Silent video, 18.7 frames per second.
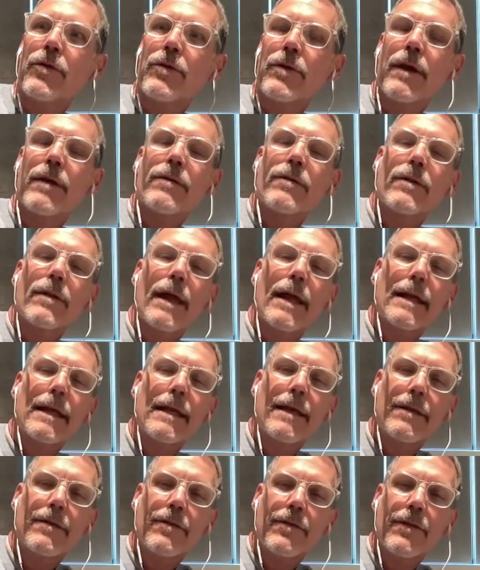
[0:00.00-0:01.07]
does a lot of
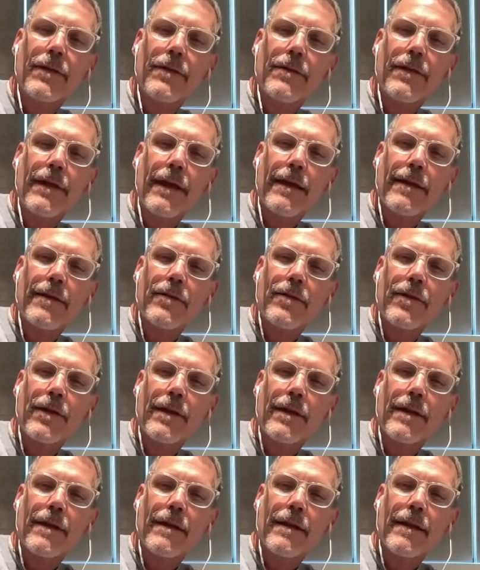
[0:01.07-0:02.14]
kids these days.
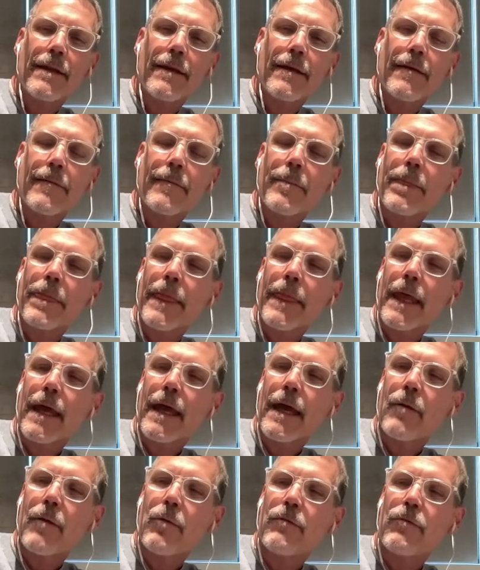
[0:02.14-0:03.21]
And
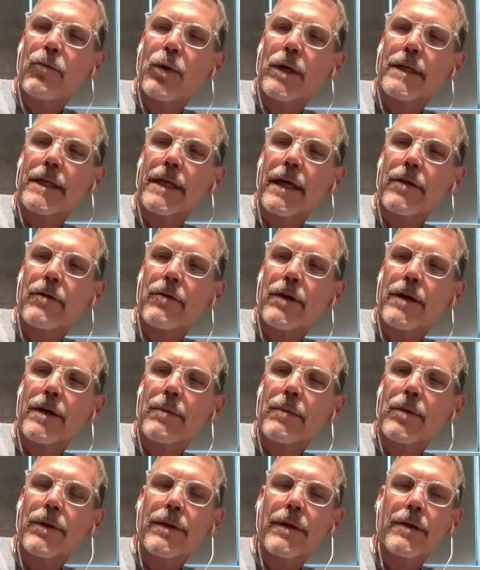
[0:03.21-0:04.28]
we've worked together on a
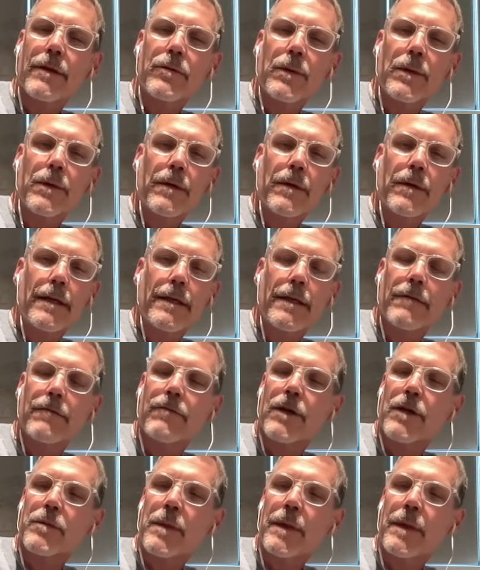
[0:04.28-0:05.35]
number of things. We created the
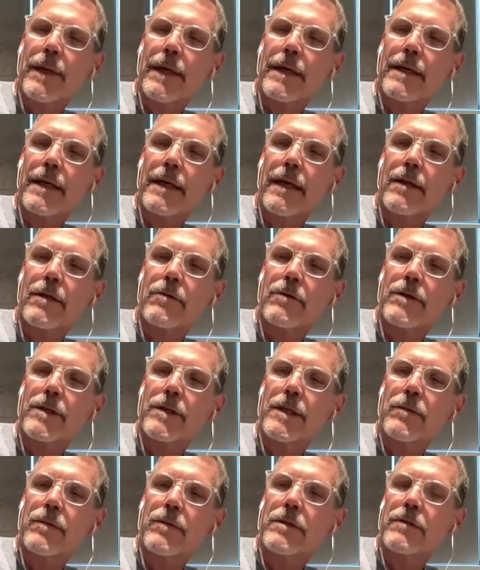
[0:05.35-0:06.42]
Fresh Beat Band together, and
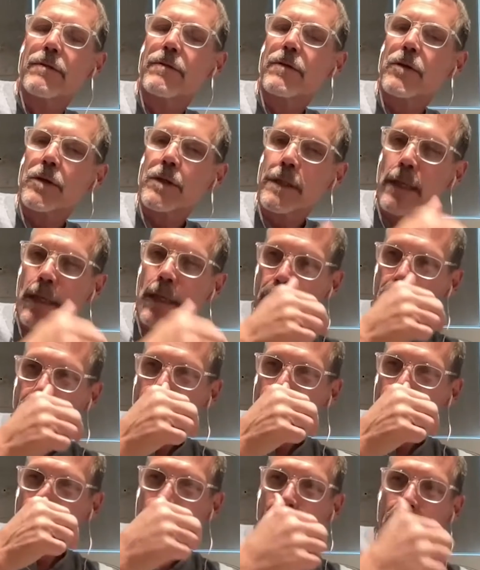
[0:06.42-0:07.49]
she was the first
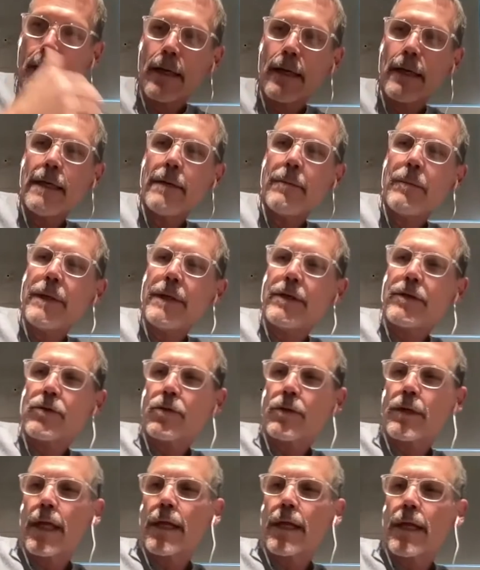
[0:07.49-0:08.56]
EP
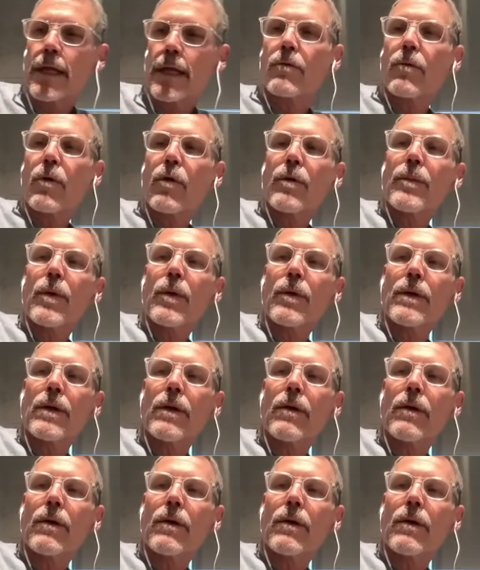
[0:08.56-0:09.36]
story editor on Roly Poly